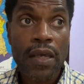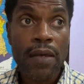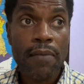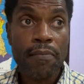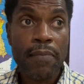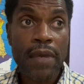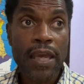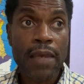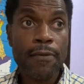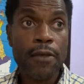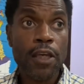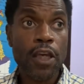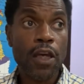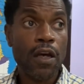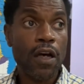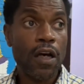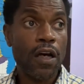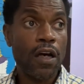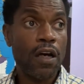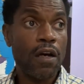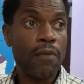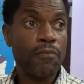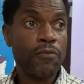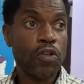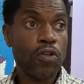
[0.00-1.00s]
Maybe,
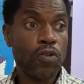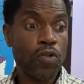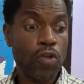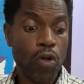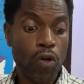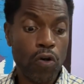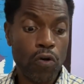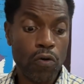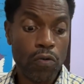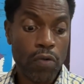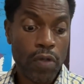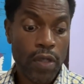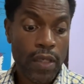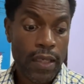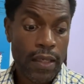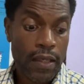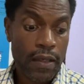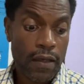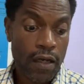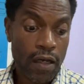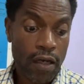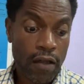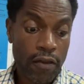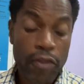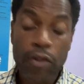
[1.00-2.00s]
you know,
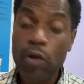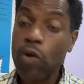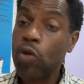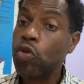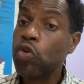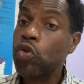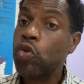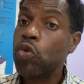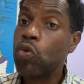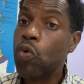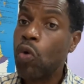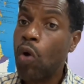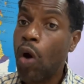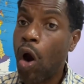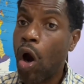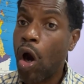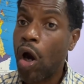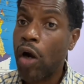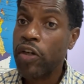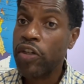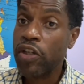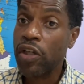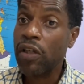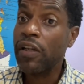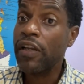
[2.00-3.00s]
those who are
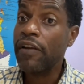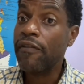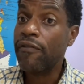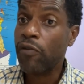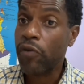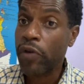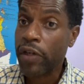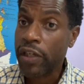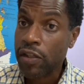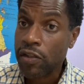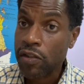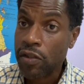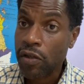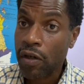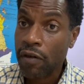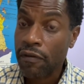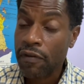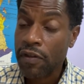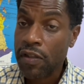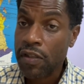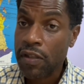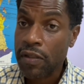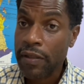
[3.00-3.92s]
delivering service,